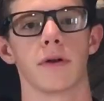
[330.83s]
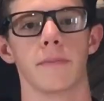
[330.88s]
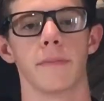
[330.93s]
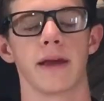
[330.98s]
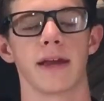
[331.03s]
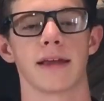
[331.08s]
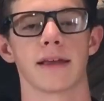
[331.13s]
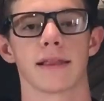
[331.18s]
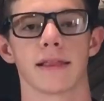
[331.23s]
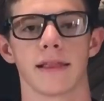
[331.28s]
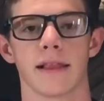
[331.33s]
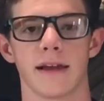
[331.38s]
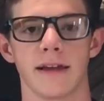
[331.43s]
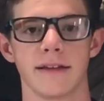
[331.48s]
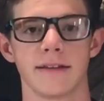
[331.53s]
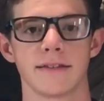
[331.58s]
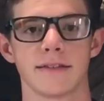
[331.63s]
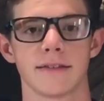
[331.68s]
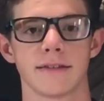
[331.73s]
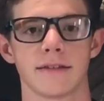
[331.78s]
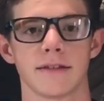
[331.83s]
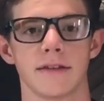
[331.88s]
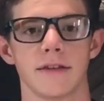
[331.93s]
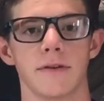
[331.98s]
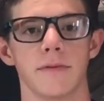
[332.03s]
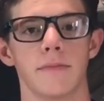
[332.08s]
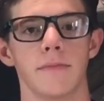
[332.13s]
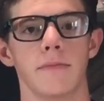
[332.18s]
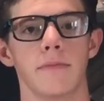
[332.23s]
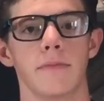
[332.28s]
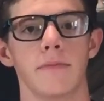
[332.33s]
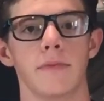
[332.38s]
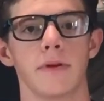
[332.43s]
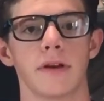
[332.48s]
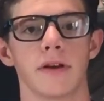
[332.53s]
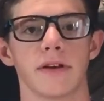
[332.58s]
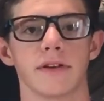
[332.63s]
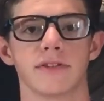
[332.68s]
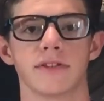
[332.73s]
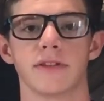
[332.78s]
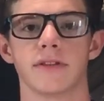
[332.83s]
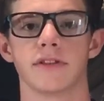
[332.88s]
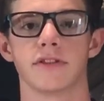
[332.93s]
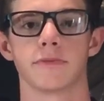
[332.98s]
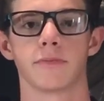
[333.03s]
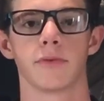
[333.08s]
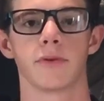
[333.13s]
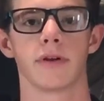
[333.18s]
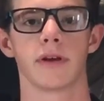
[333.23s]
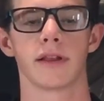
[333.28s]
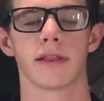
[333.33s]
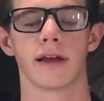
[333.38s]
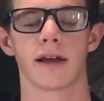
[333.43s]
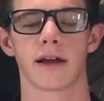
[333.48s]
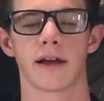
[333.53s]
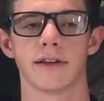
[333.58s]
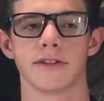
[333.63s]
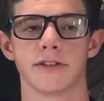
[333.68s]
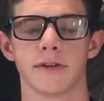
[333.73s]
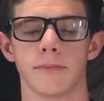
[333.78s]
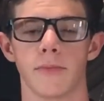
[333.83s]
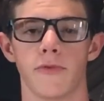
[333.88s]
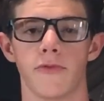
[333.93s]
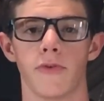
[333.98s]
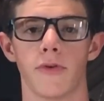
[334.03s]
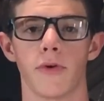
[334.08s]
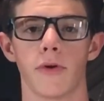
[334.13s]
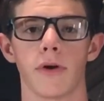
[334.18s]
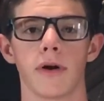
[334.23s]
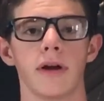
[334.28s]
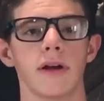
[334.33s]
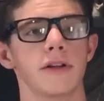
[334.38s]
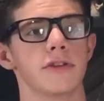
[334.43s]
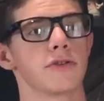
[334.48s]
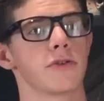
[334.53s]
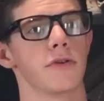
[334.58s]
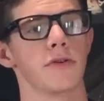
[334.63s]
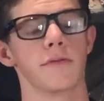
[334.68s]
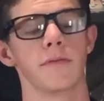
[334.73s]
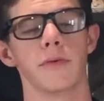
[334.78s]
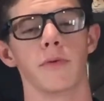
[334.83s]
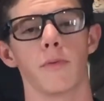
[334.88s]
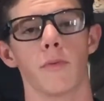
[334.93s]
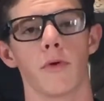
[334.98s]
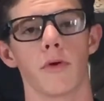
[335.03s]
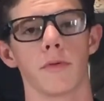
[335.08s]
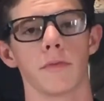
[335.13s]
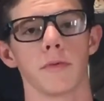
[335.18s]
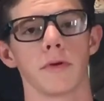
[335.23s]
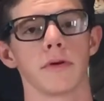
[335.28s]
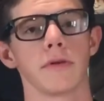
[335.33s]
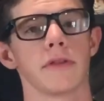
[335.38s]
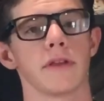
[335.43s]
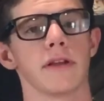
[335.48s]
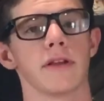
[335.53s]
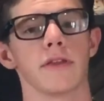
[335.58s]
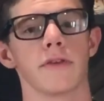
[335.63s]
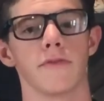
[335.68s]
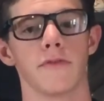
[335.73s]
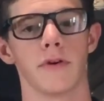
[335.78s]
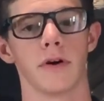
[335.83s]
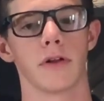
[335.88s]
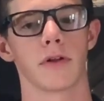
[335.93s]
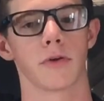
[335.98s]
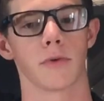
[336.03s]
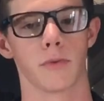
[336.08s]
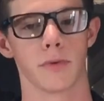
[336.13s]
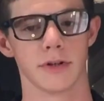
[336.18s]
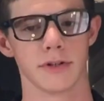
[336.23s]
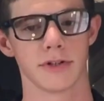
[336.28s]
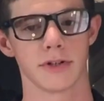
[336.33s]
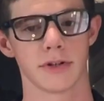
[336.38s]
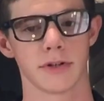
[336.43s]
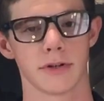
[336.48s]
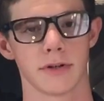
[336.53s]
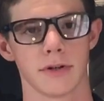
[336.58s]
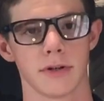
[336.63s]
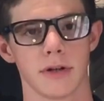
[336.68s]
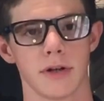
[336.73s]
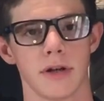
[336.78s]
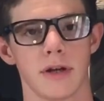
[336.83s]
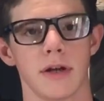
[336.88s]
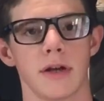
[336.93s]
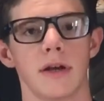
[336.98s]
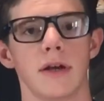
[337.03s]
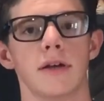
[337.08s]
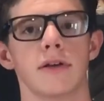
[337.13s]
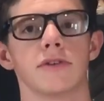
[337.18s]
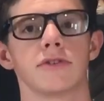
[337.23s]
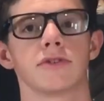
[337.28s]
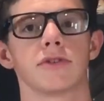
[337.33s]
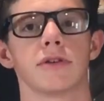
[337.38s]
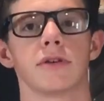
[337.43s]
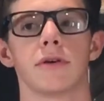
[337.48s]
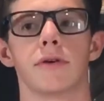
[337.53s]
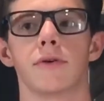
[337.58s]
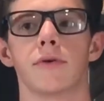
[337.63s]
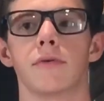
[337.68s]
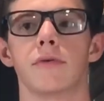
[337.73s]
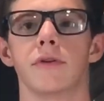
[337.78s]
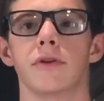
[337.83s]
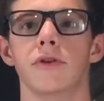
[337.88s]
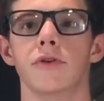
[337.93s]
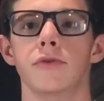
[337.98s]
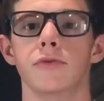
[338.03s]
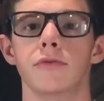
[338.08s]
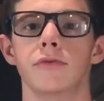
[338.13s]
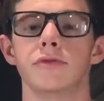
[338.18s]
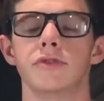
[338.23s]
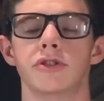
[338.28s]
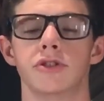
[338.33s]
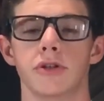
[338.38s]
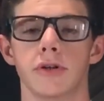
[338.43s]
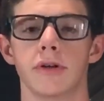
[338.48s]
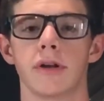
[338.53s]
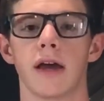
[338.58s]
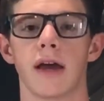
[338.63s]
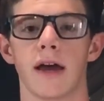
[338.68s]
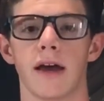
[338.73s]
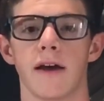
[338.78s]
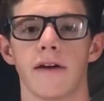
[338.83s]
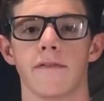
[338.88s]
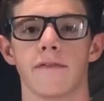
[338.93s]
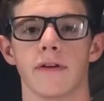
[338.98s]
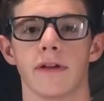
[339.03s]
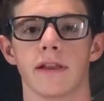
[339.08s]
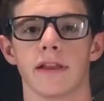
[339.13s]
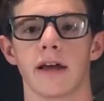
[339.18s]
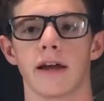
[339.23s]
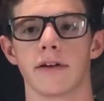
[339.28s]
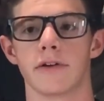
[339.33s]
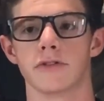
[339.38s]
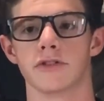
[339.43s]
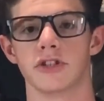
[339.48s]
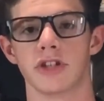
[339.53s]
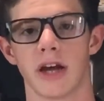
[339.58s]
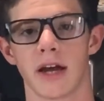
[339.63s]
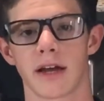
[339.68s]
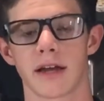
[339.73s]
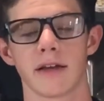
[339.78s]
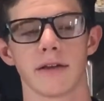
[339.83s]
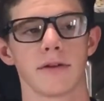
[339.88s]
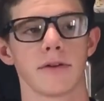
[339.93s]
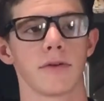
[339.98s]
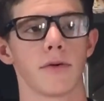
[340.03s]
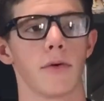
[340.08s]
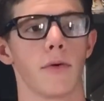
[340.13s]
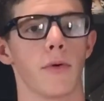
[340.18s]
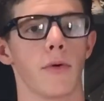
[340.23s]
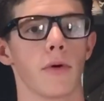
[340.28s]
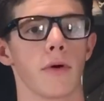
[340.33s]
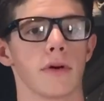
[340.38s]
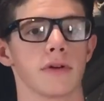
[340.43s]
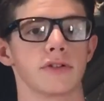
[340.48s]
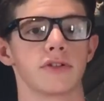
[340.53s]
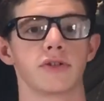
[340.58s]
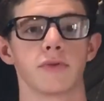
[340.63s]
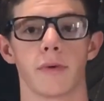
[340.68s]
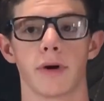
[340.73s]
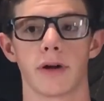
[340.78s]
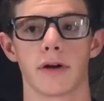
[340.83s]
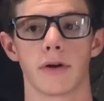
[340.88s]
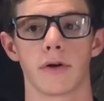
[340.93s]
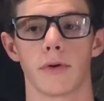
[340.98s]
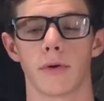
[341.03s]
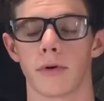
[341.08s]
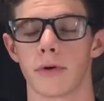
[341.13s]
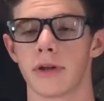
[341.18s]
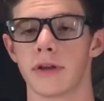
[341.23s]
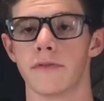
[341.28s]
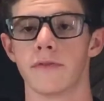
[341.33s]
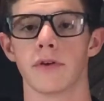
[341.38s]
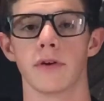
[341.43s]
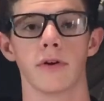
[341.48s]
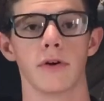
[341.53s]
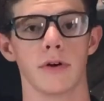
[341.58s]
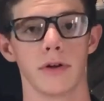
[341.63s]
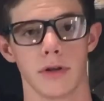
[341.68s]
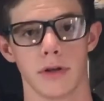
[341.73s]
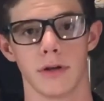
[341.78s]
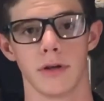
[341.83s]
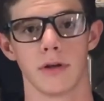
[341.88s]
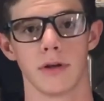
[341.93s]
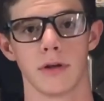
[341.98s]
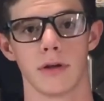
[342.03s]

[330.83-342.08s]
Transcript: to make it light, because in the spring, like I said before, it's going to be warmer than the fall or winter, so you should have a lighter jacket or a sweater or even a hoodie,